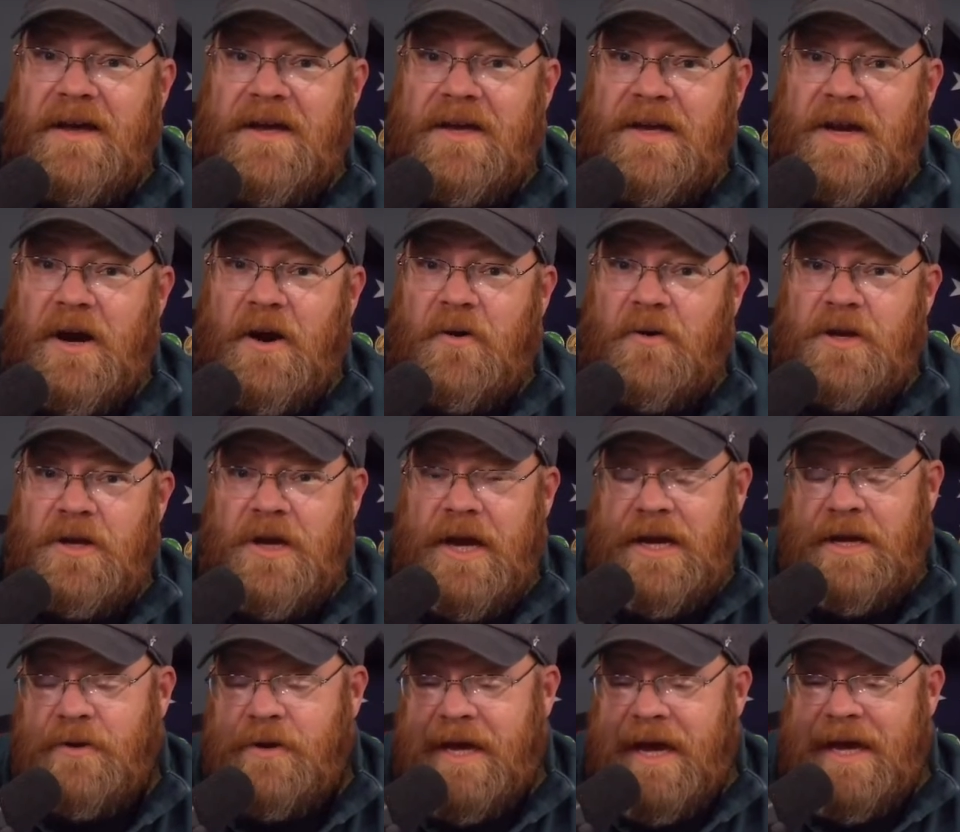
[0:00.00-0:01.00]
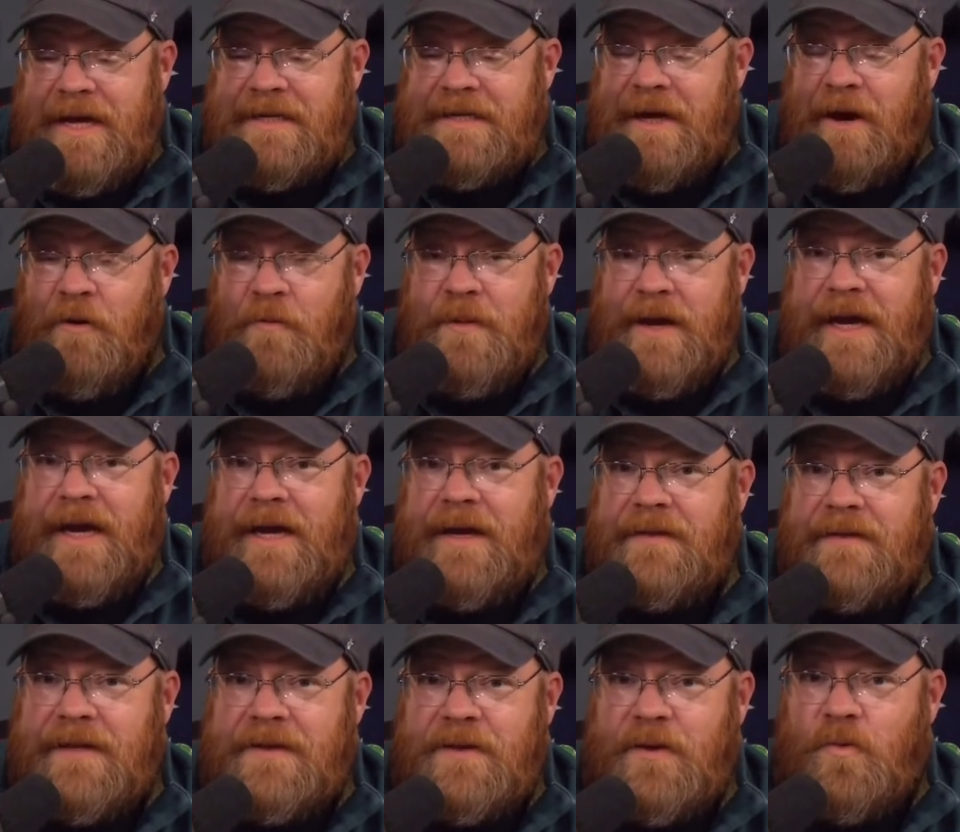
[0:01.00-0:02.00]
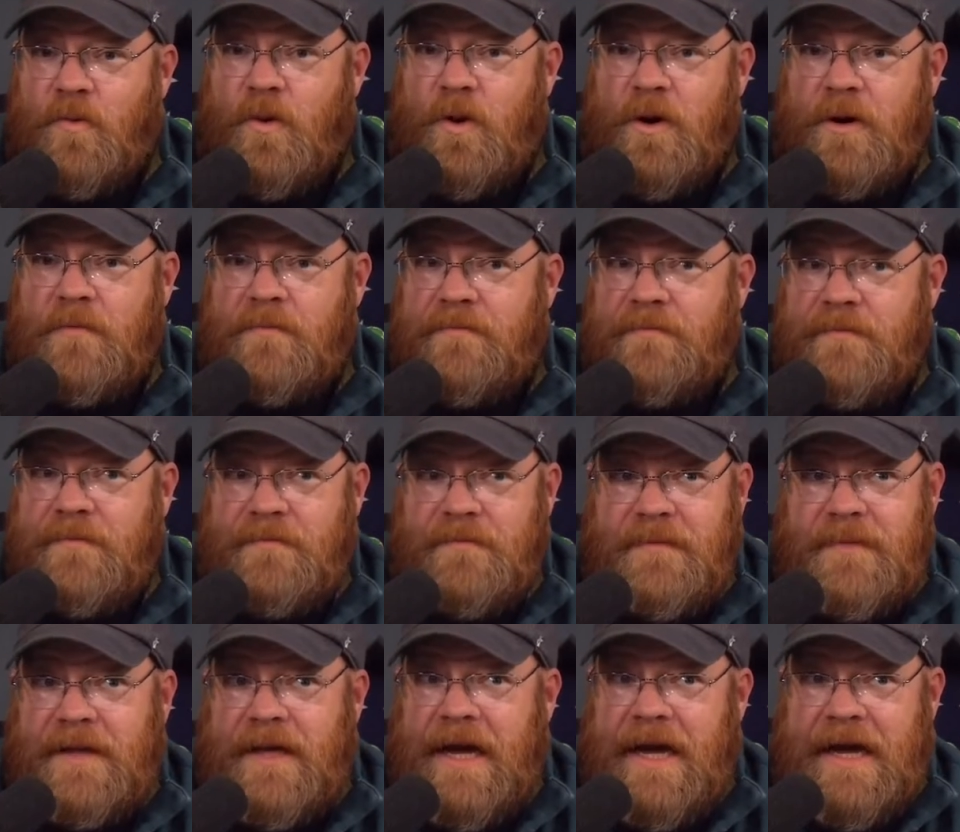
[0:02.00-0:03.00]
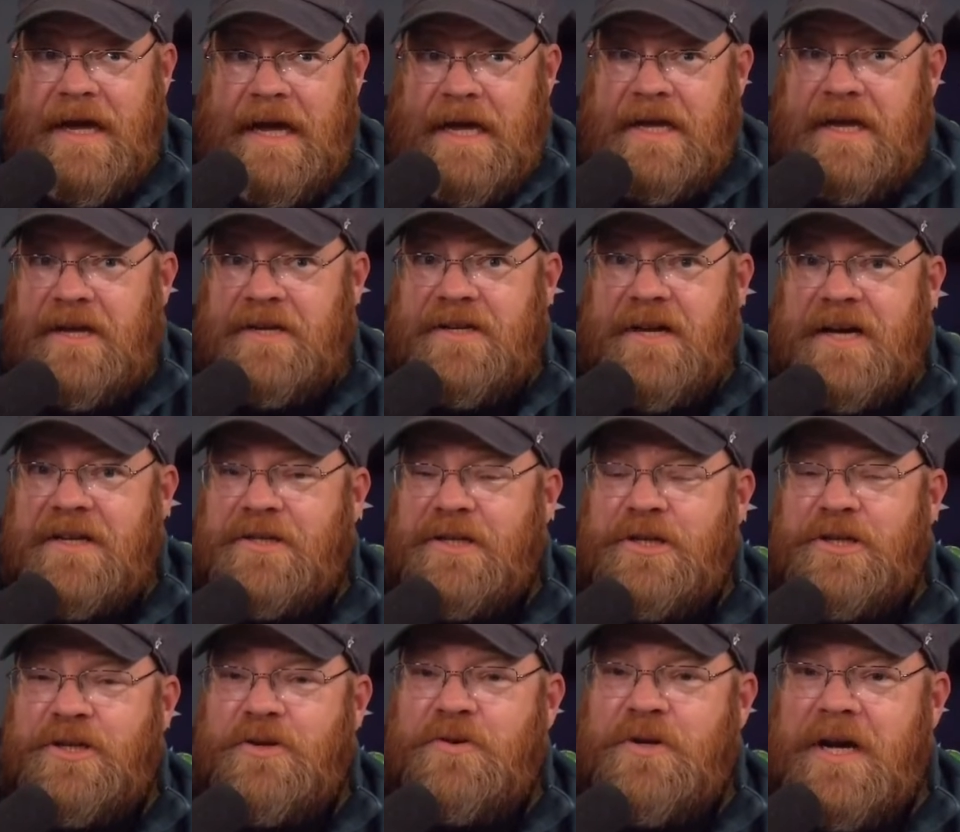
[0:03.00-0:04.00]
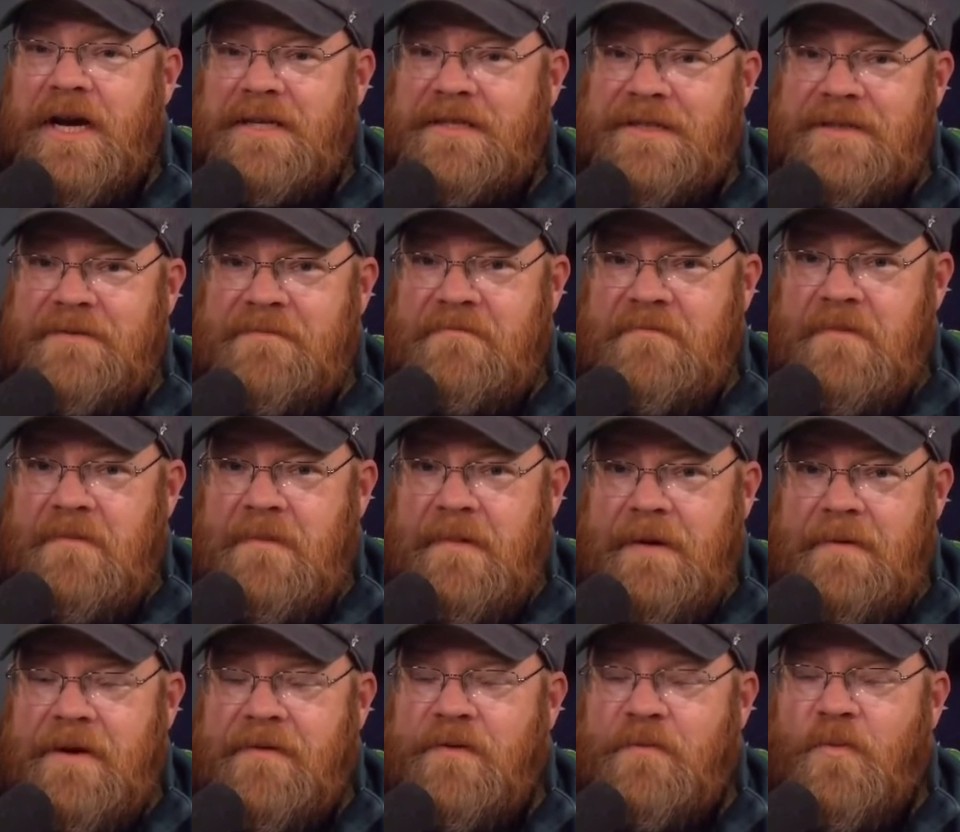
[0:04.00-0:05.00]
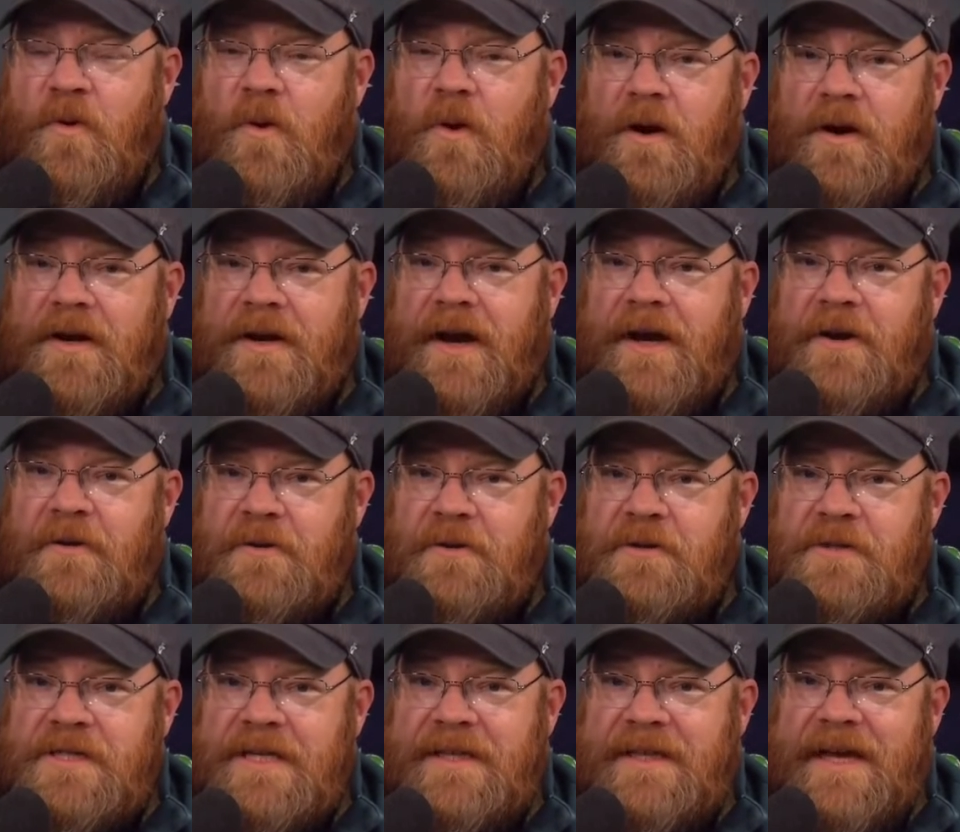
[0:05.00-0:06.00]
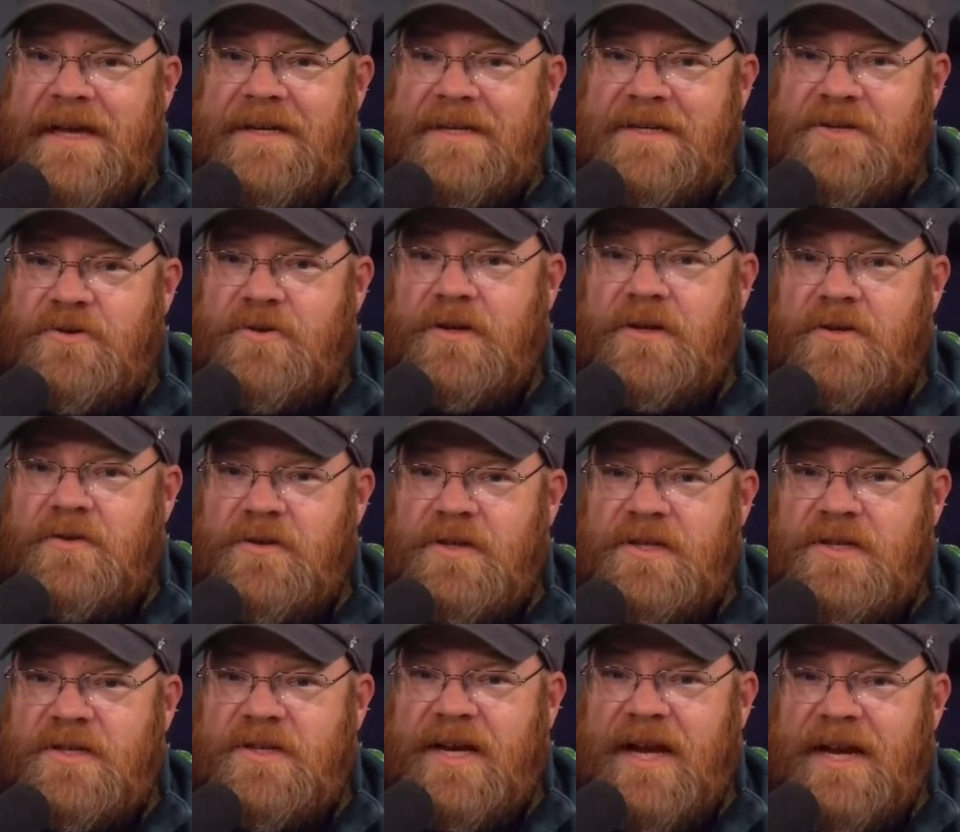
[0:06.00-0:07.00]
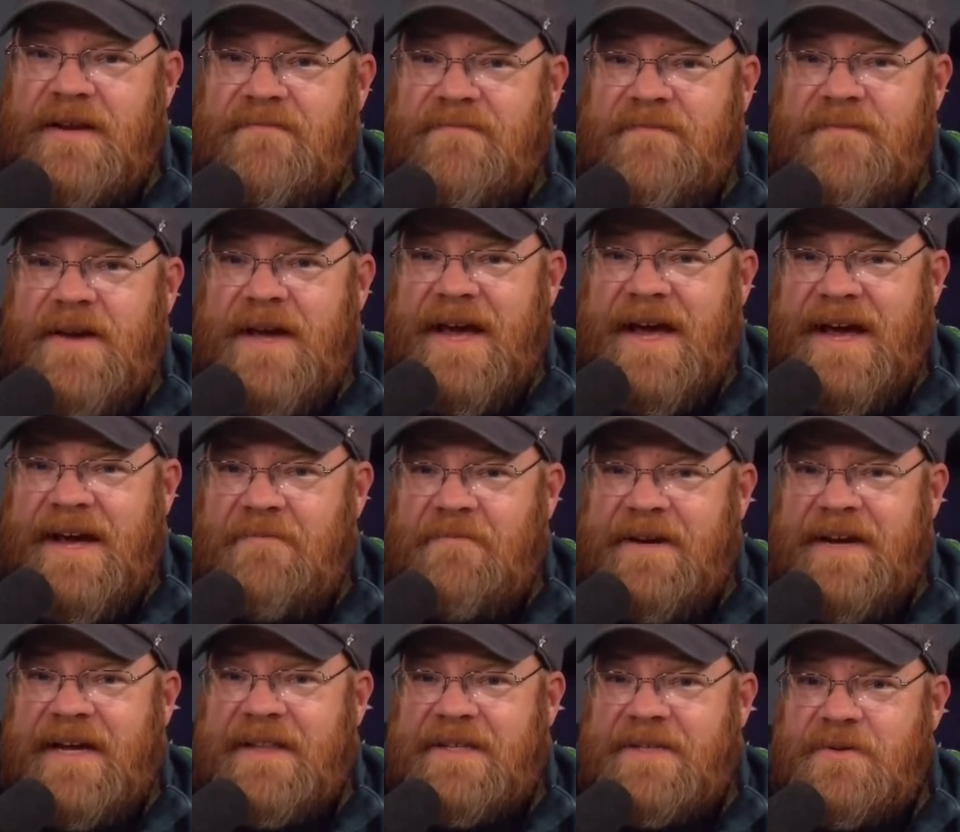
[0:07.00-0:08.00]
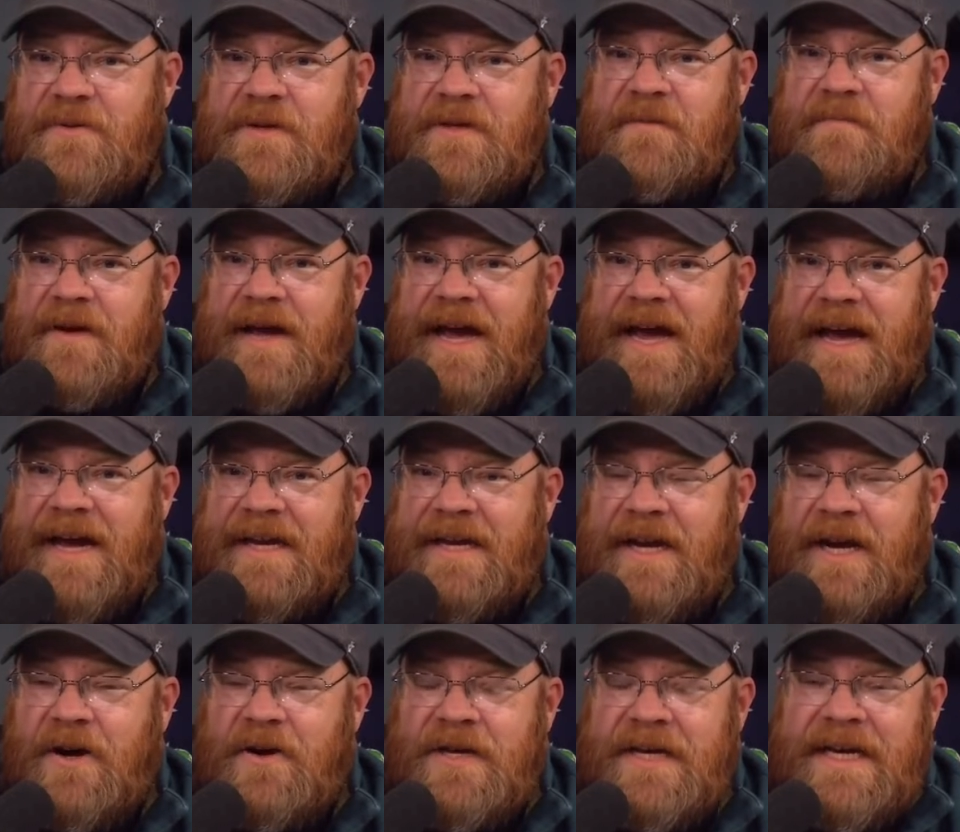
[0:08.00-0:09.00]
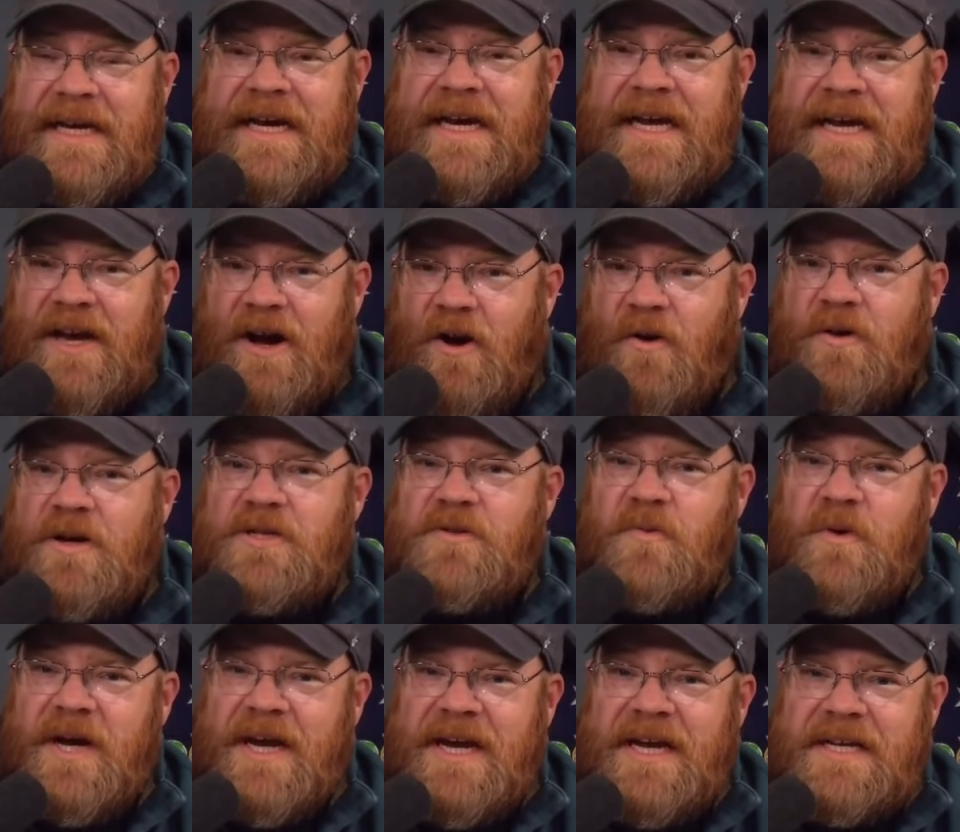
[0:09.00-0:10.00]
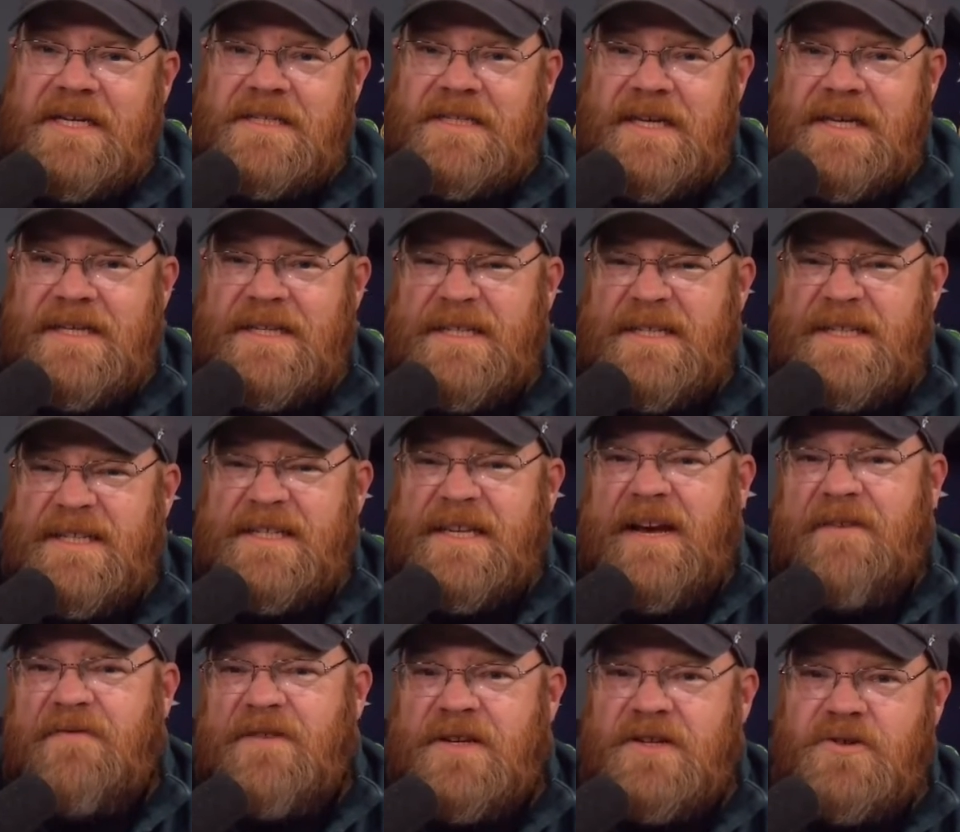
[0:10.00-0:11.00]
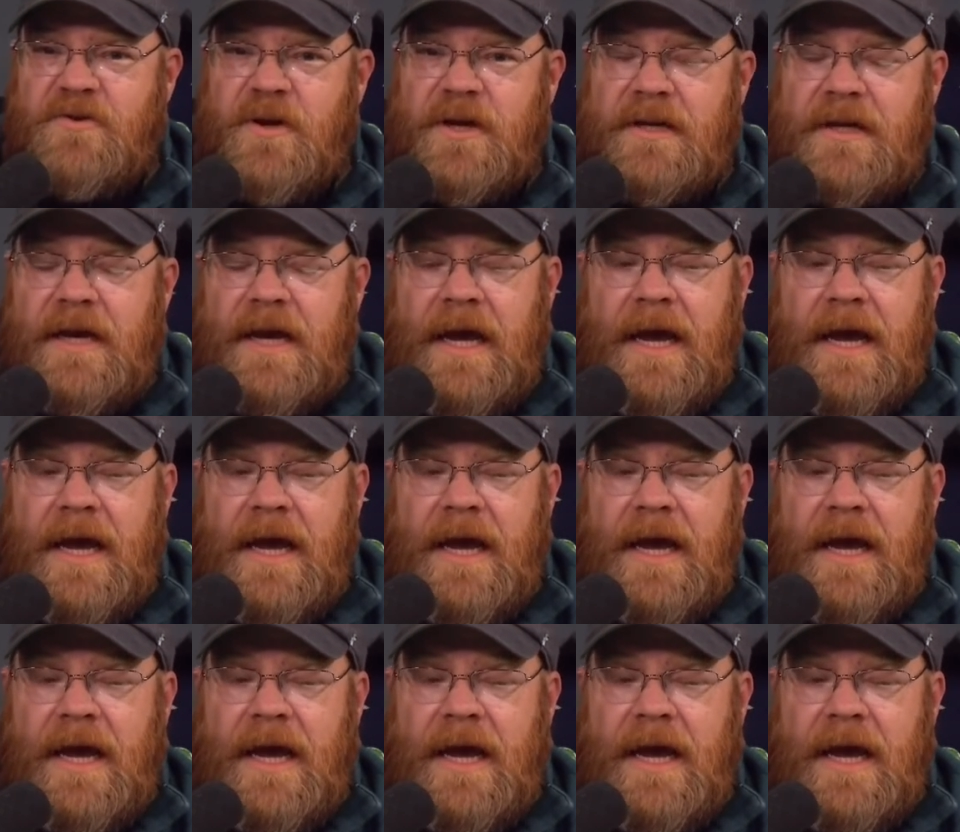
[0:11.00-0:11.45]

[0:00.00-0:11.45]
You know, and you can't tell me that there weren't a dozen, 2 dozen, maybe even more gun owners in that district who just decided, meh, we got this one in the bag. You know, he always wins. This is a safe district.